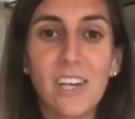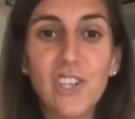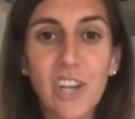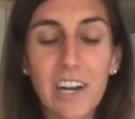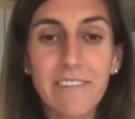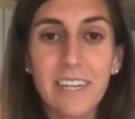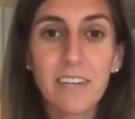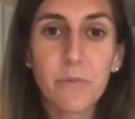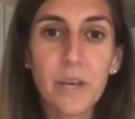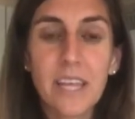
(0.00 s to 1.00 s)
sharing
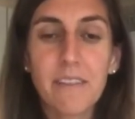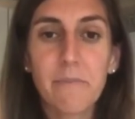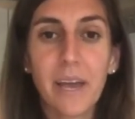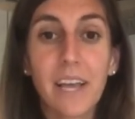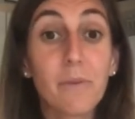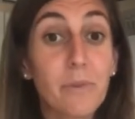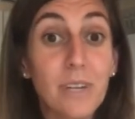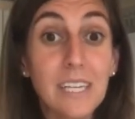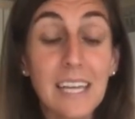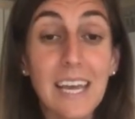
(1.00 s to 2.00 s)
it with my
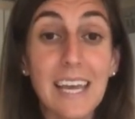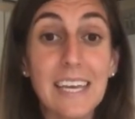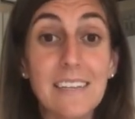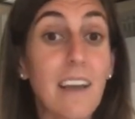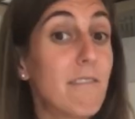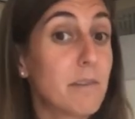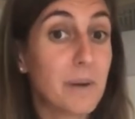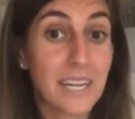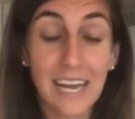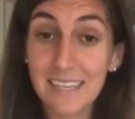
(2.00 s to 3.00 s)
community, is
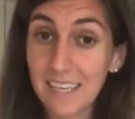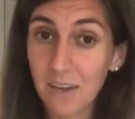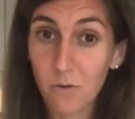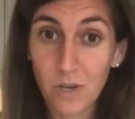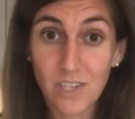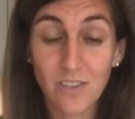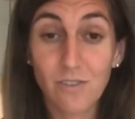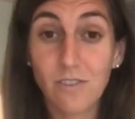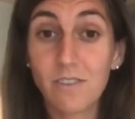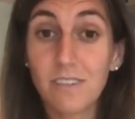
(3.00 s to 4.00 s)
everybody asking
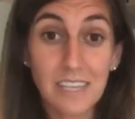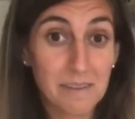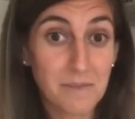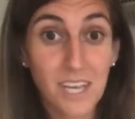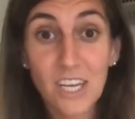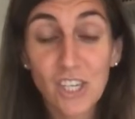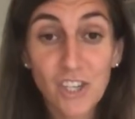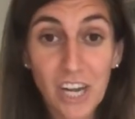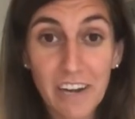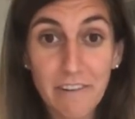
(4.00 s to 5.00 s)
questions, sometimes
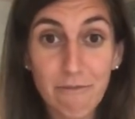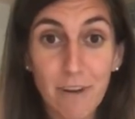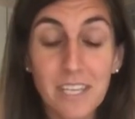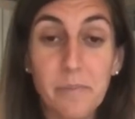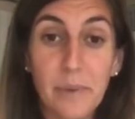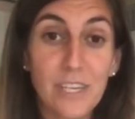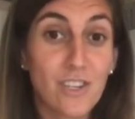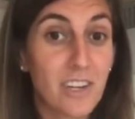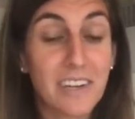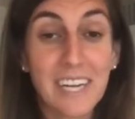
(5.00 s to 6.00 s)
sharing recipes,
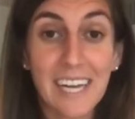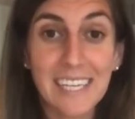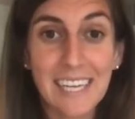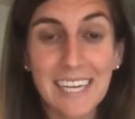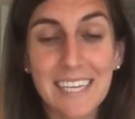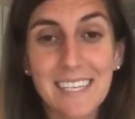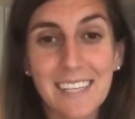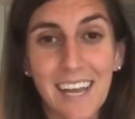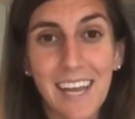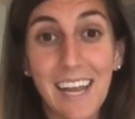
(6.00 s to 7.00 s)
sharing ideas,
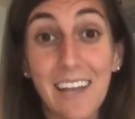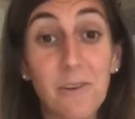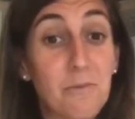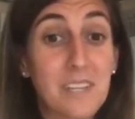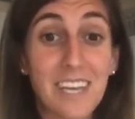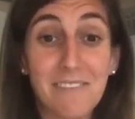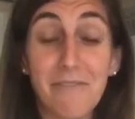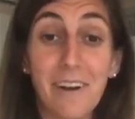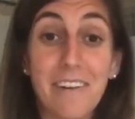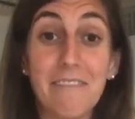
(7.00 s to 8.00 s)
and I always get
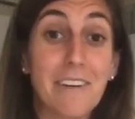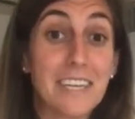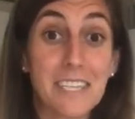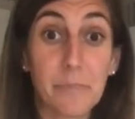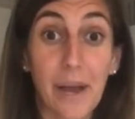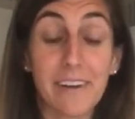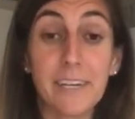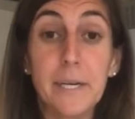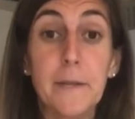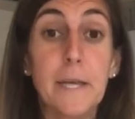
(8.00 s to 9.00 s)
very, very inspired.
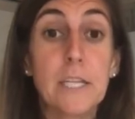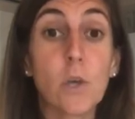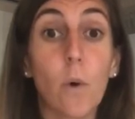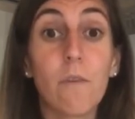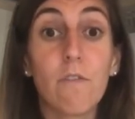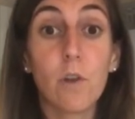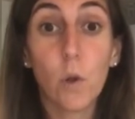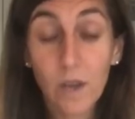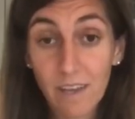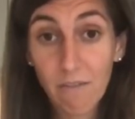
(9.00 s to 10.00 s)
So
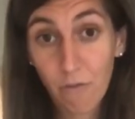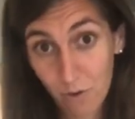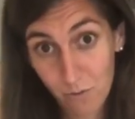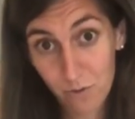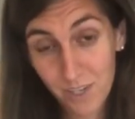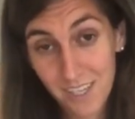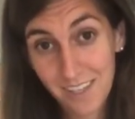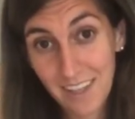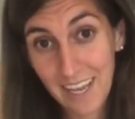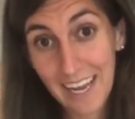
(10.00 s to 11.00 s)
looking forward
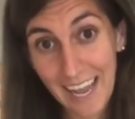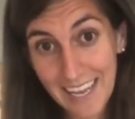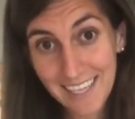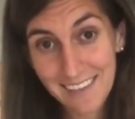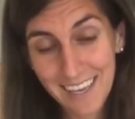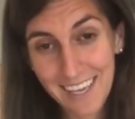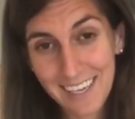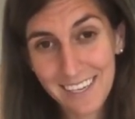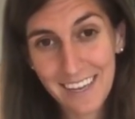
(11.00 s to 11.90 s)
to the class in